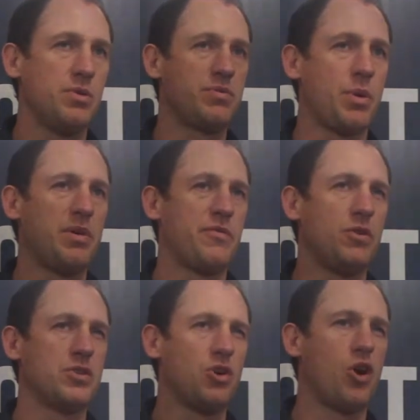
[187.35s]
probably the
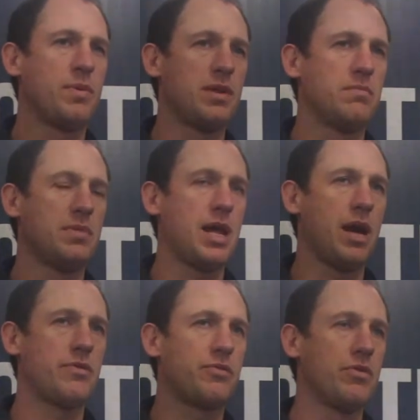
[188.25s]
first time in
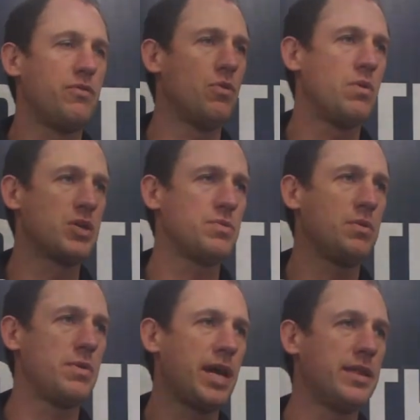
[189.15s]
3 or 4 weeks
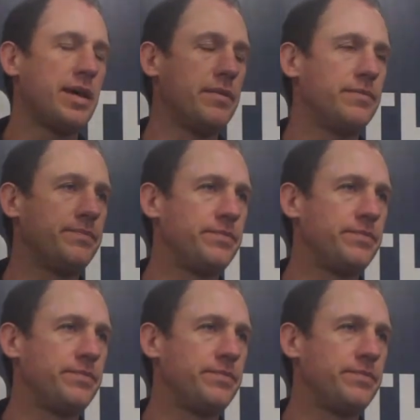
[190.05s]
we had that.